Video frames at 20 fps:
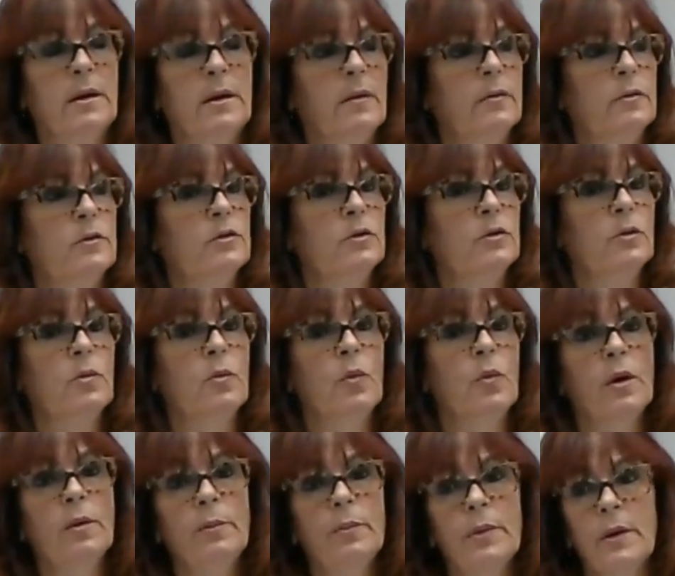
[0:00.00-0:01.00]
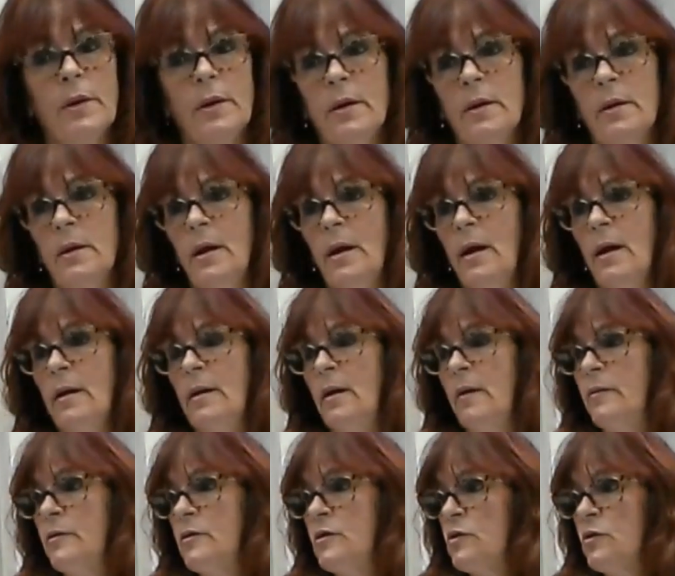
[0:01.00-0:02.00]
I never took one pill. I
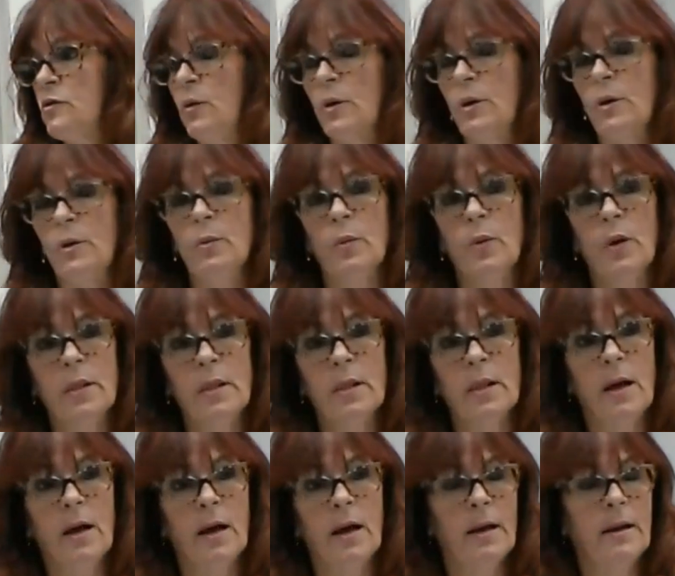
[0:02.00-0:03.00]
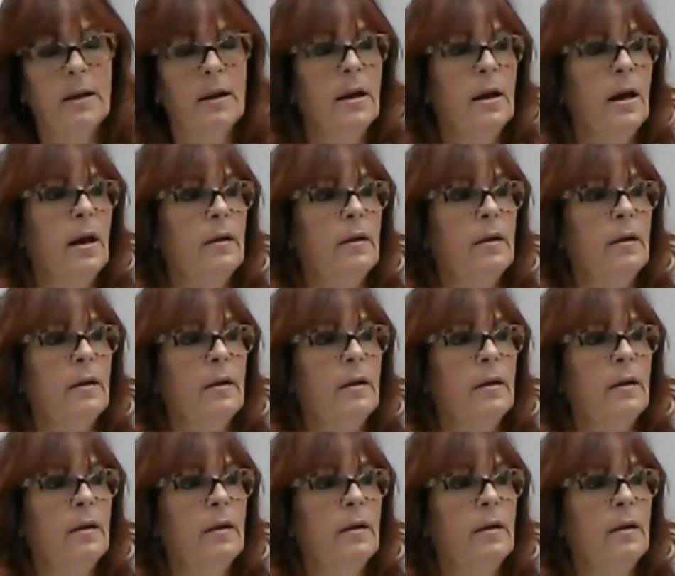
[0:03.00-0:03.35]
never snorted one line.